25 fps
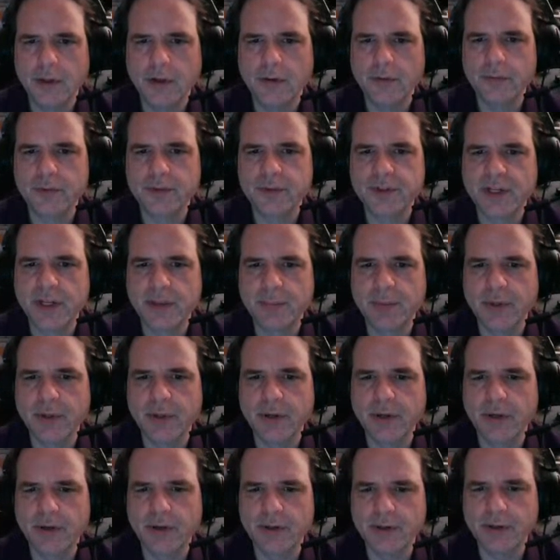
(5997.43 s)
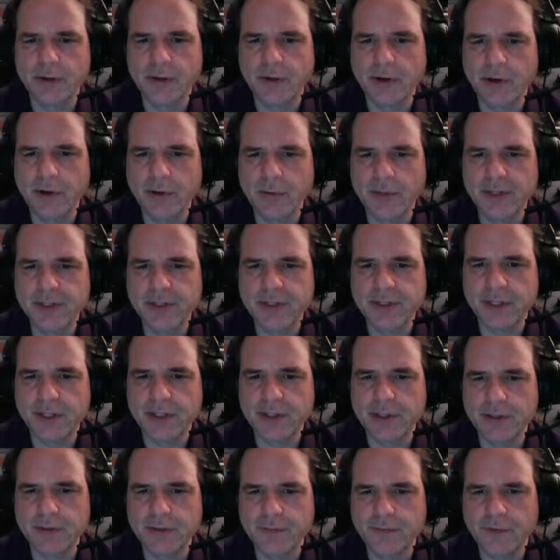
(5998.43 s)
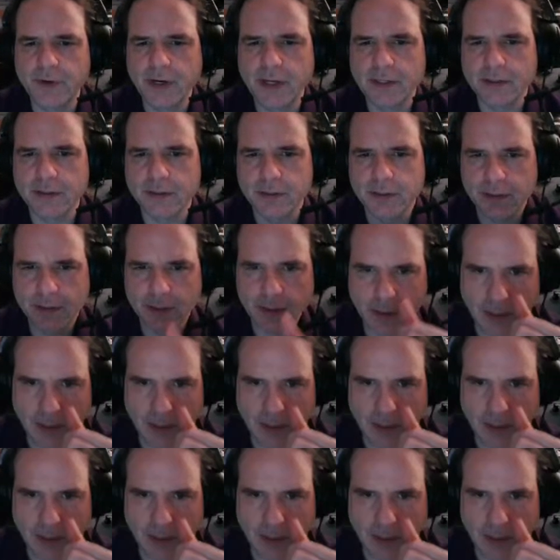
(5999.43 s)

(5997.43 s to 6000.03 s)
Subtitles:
sample our noise texture fractals.